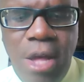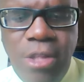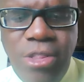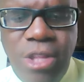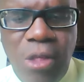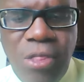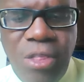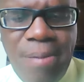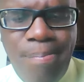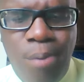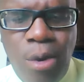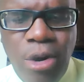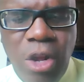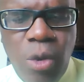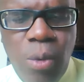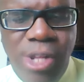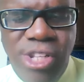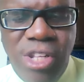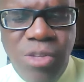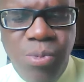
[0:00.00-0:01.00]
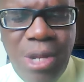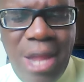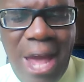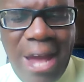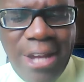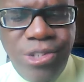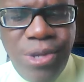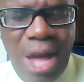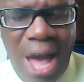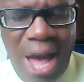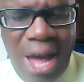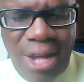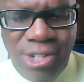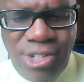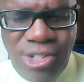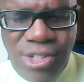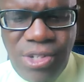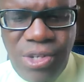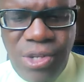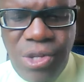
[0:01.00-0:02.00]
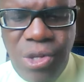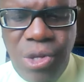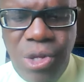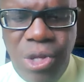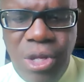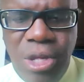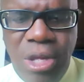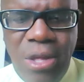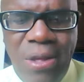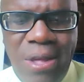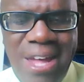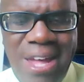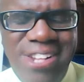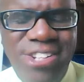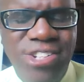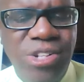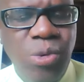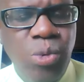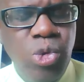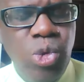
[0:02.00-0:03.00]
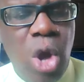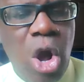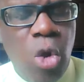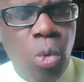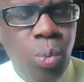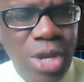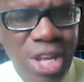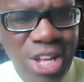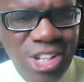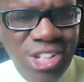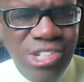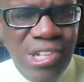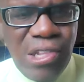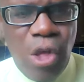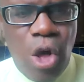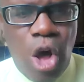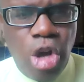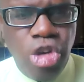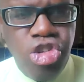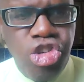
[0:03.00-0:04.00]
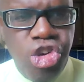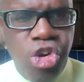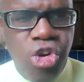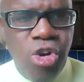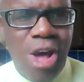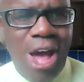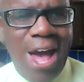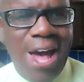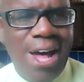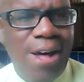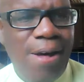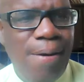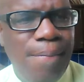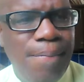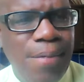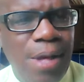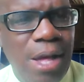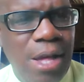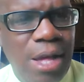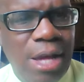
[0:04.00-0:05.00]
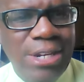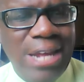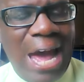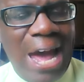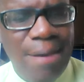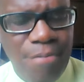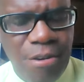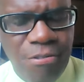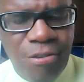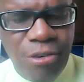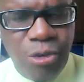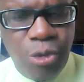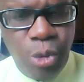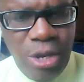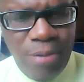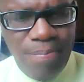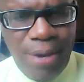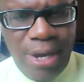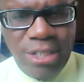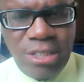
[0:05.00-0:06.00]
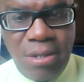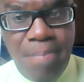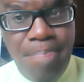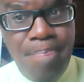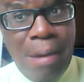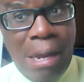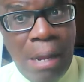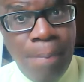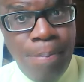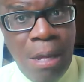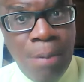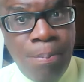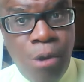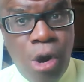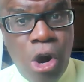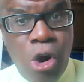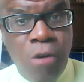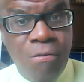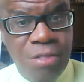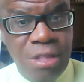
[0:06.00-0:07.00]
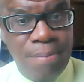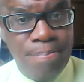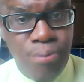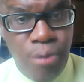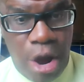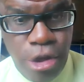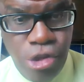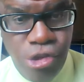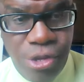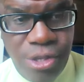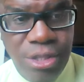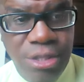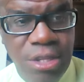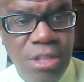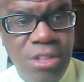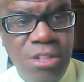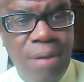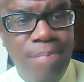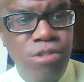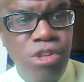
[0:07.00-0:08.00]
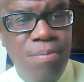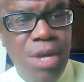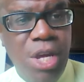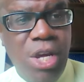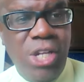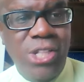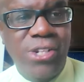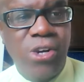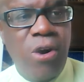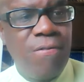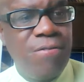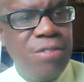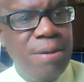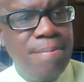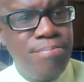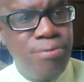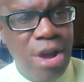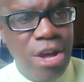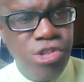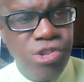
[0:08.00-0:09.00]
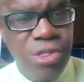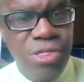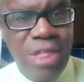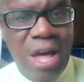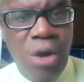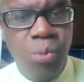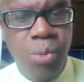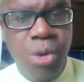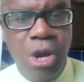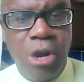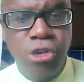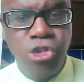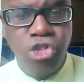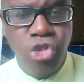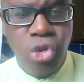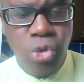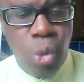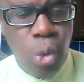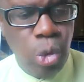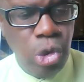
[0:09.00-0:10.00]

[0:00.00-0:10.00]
Now, the important questions we like to ask is, are we still under uh, an IMF agreement? Many people are of the impression, some Jamaicans are of the impression that we are no